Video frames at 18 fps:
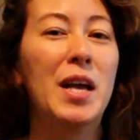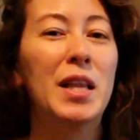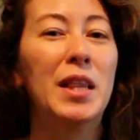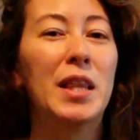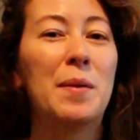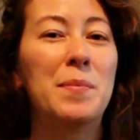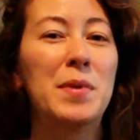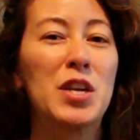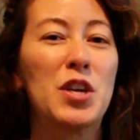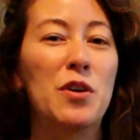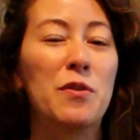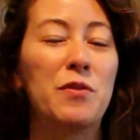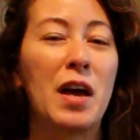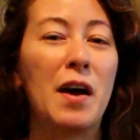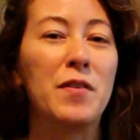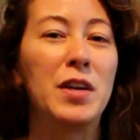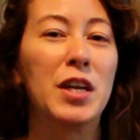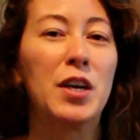Let me know if you
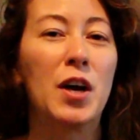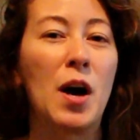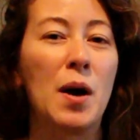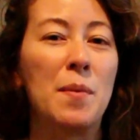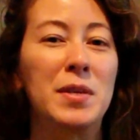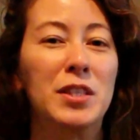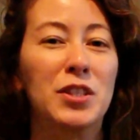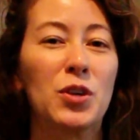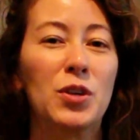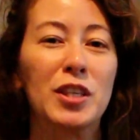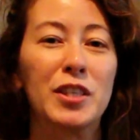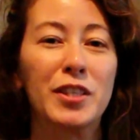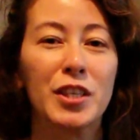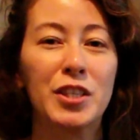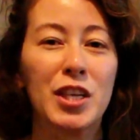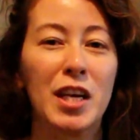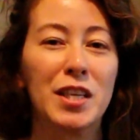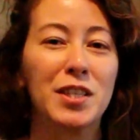have any comments or
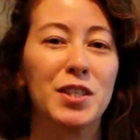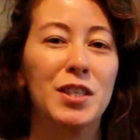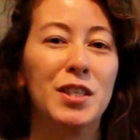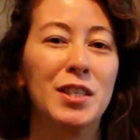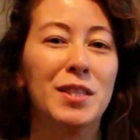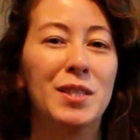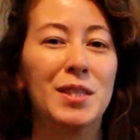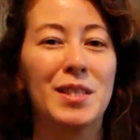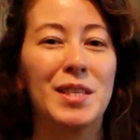suggestions